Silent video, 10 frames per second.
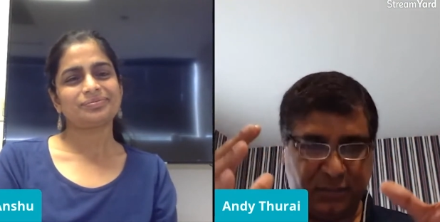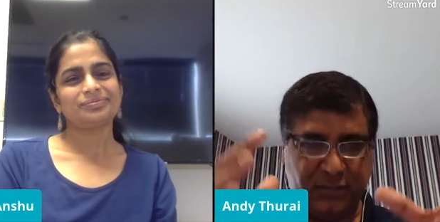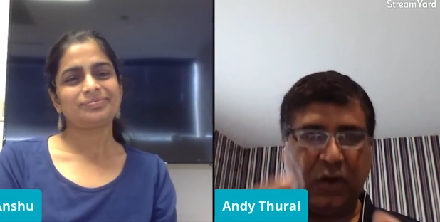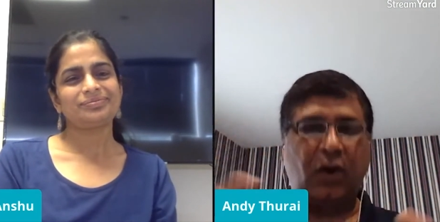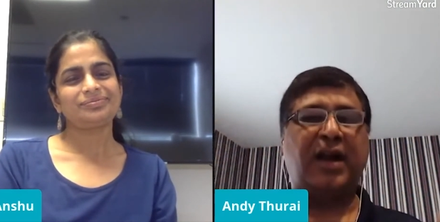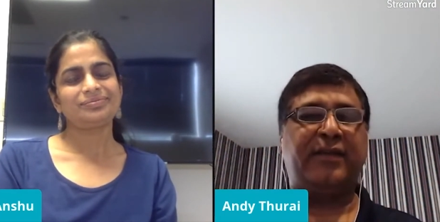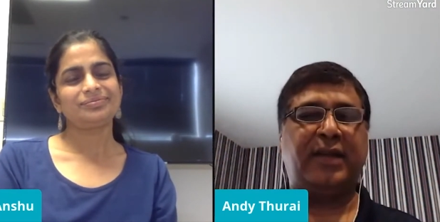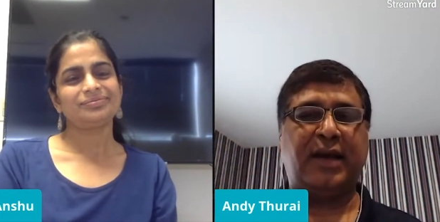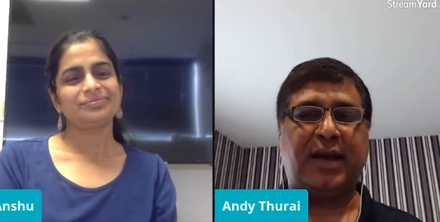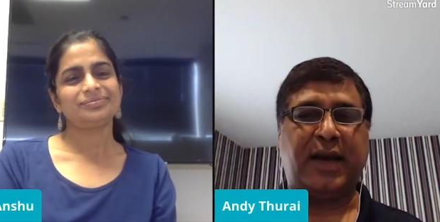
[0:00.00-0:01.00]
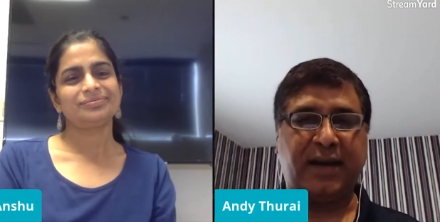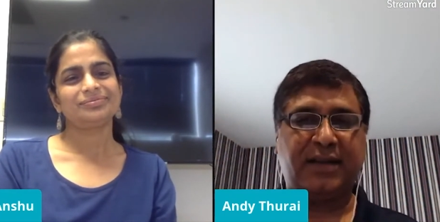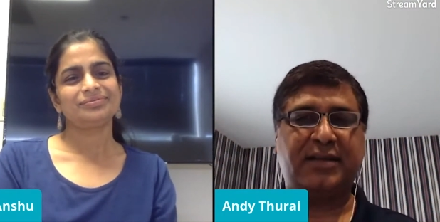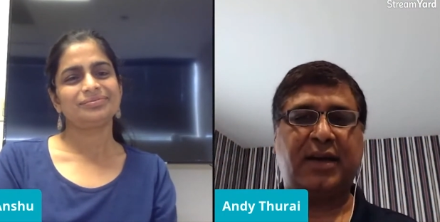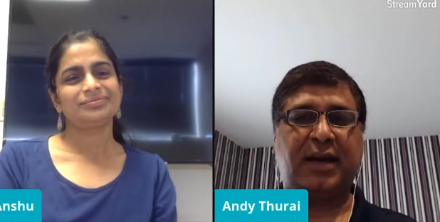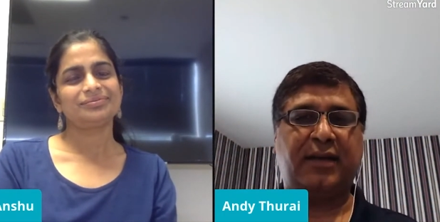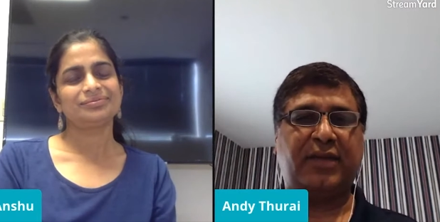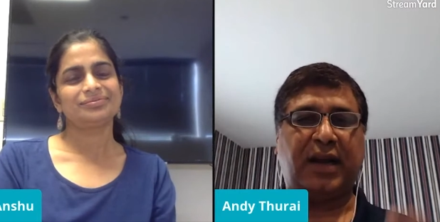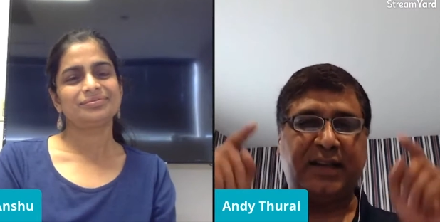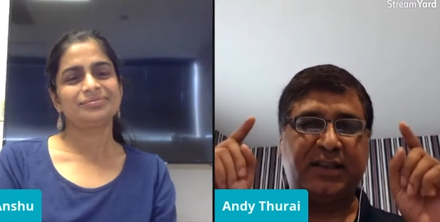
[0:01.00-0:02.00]
Speaker 1: know all of that, I understand all of
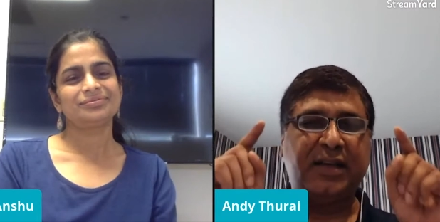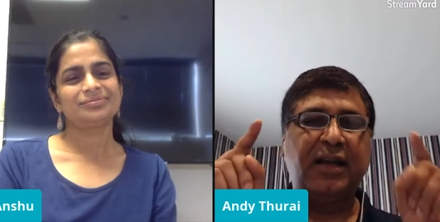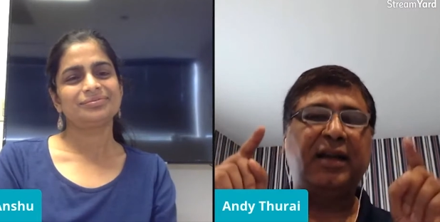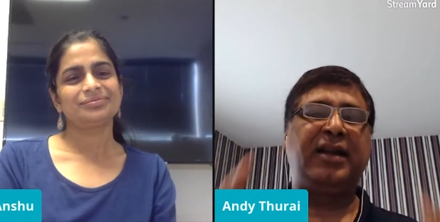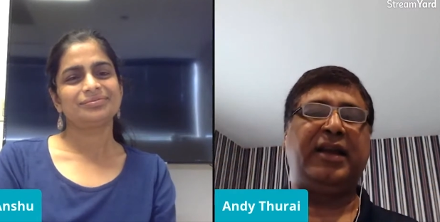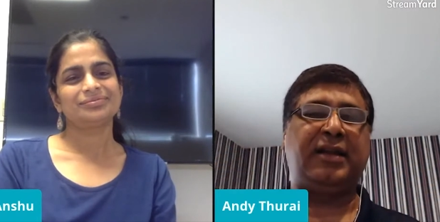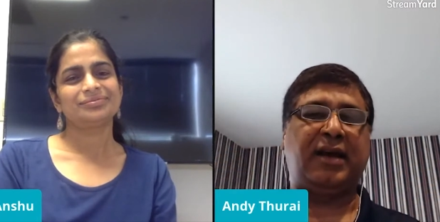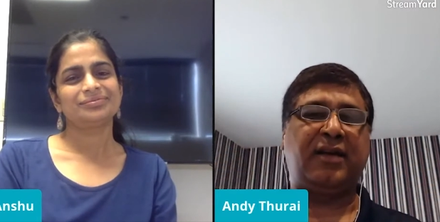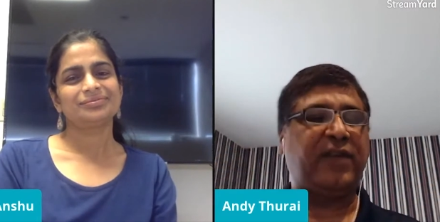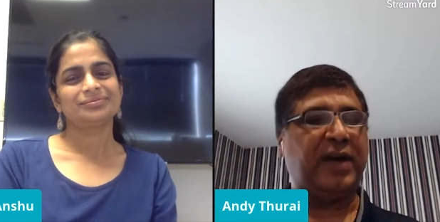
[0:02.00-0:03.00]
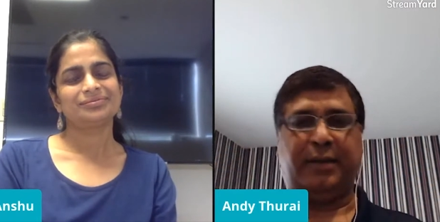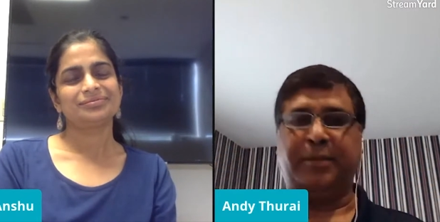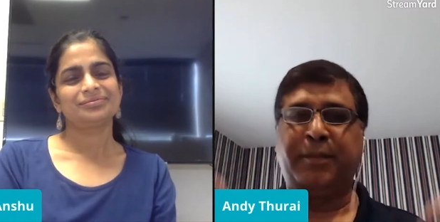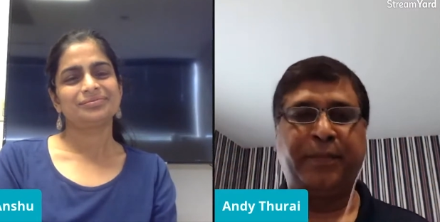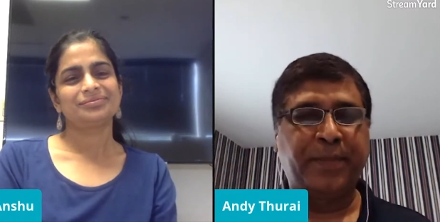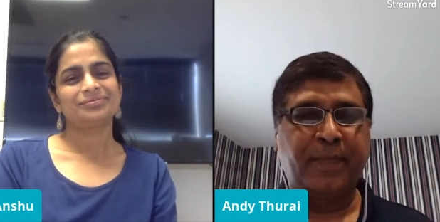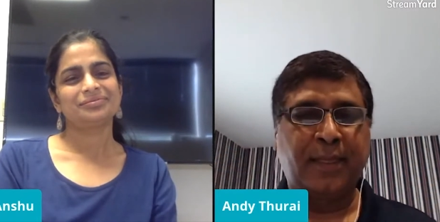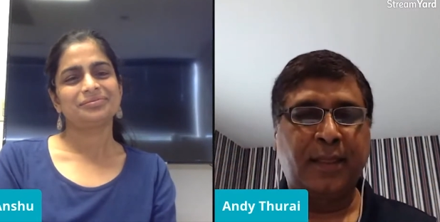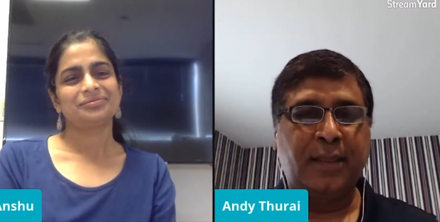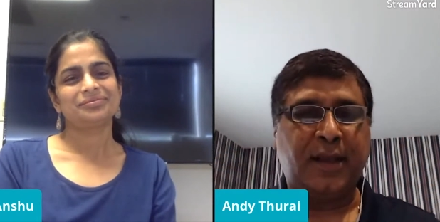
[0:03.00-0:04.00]
that, I still need that. Fine,
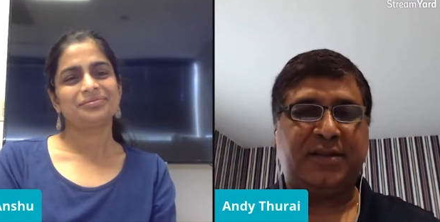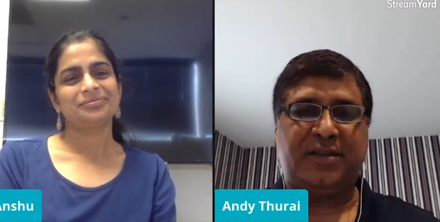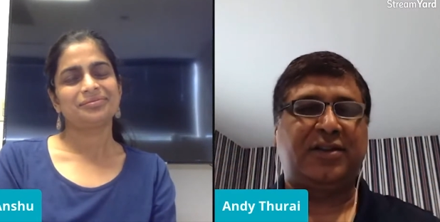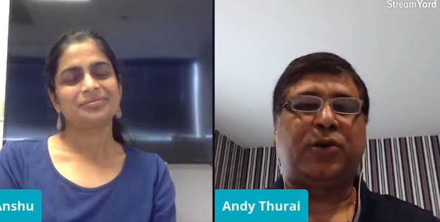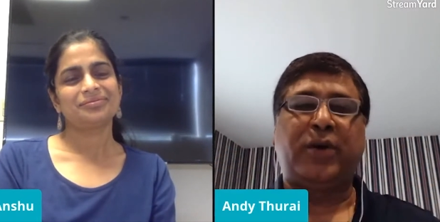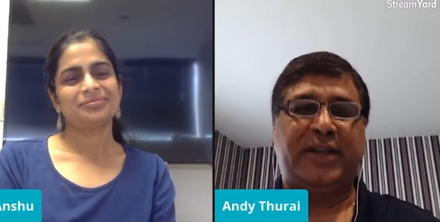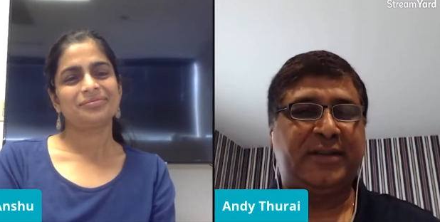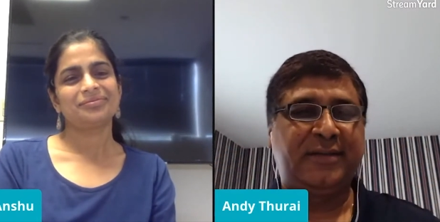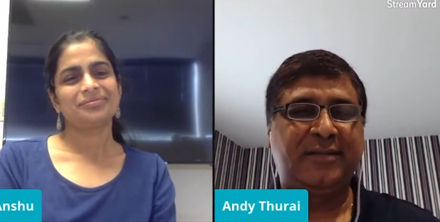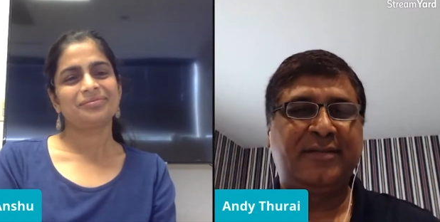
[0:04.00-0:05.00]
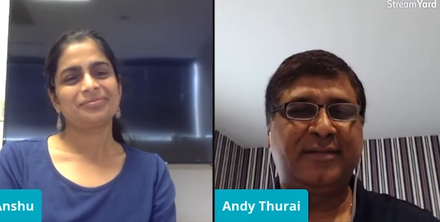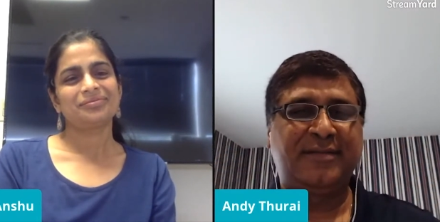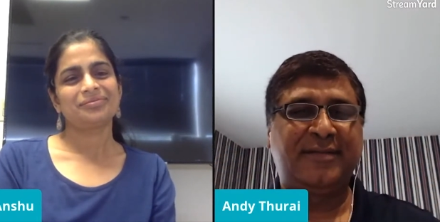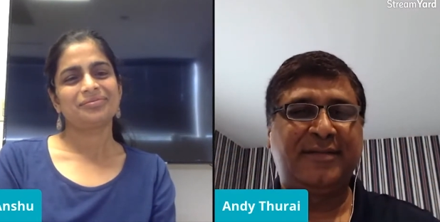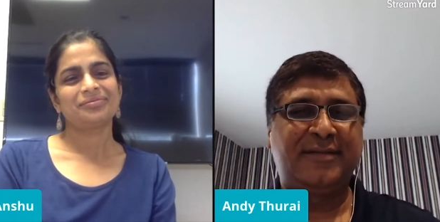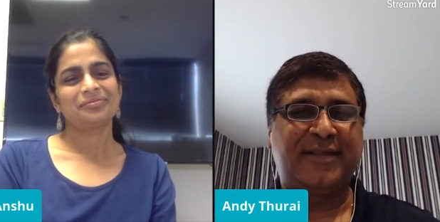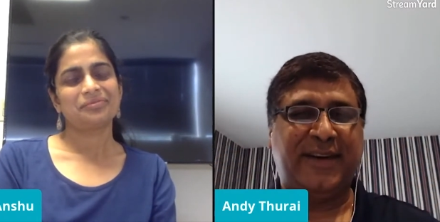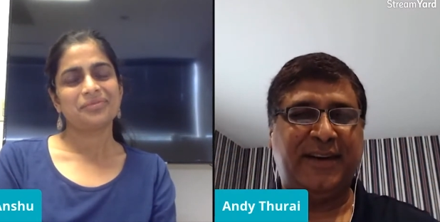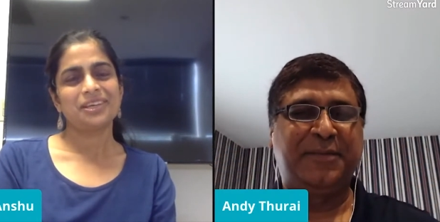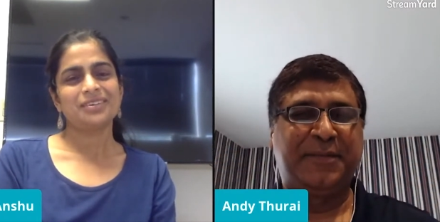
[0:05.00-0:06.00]
that's your choice
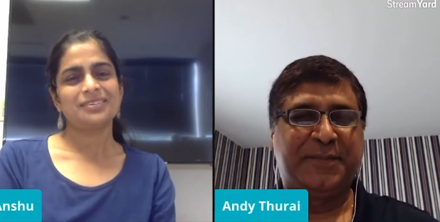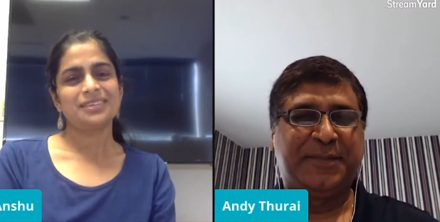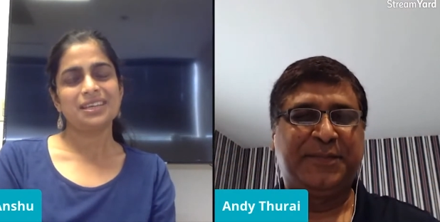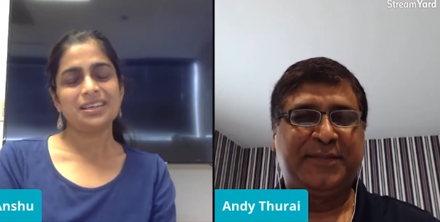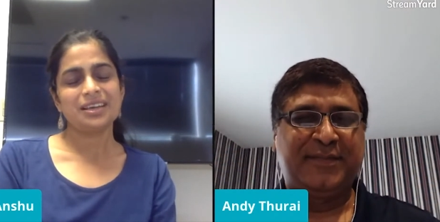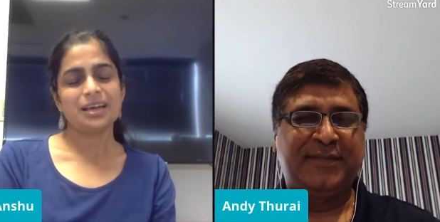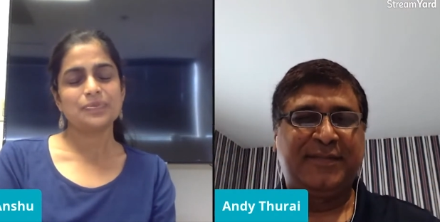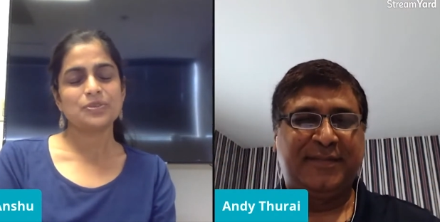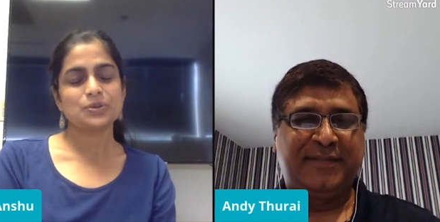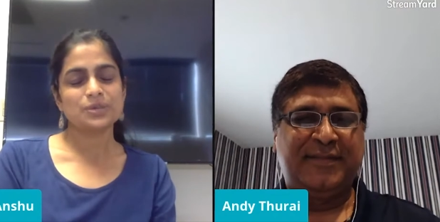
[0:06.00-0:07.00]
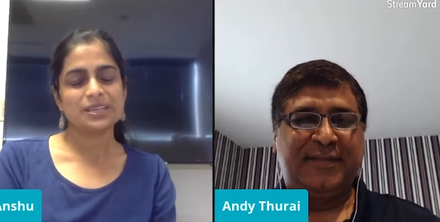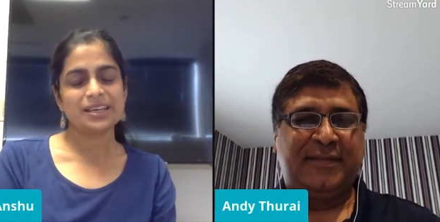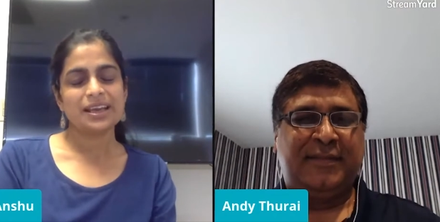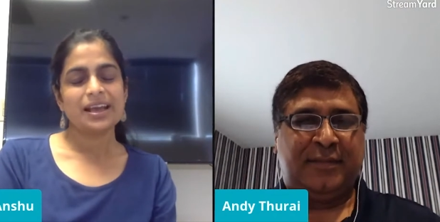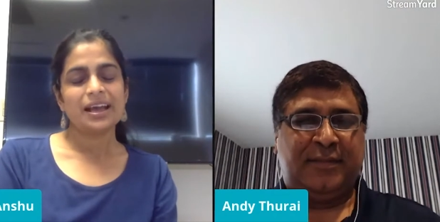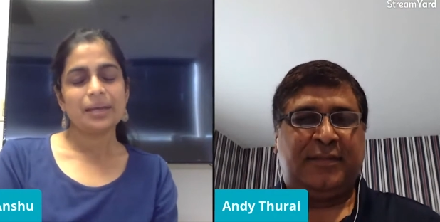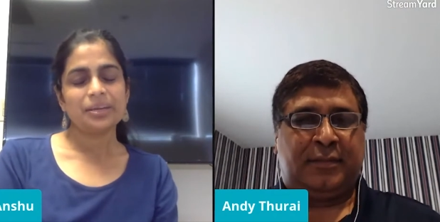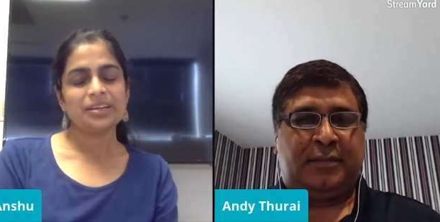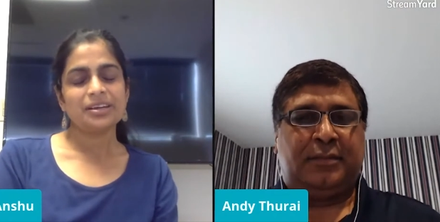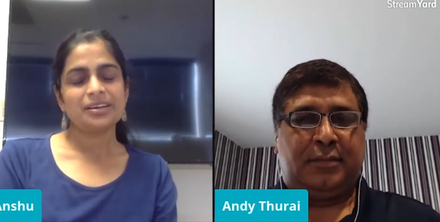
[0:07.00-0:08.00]
Speaker 2: right? Yeah, yeah, yeah absolutely. I
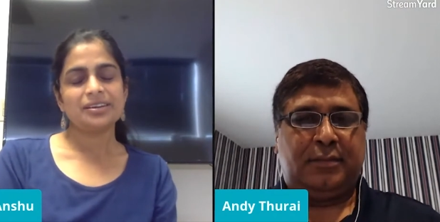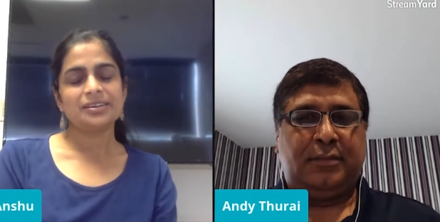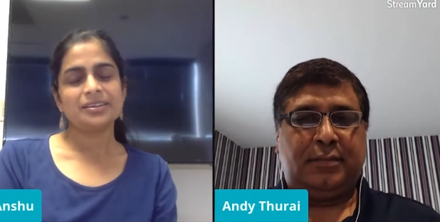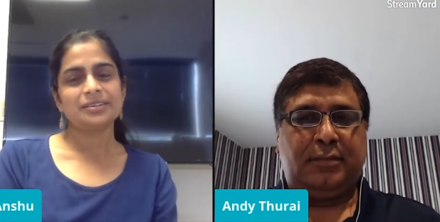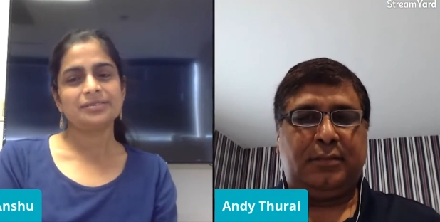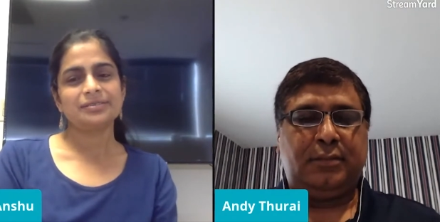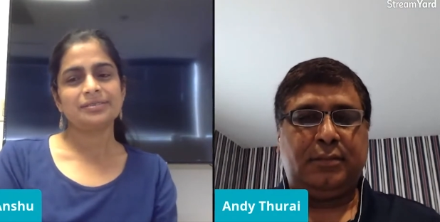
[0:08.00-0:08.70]
mean, uh,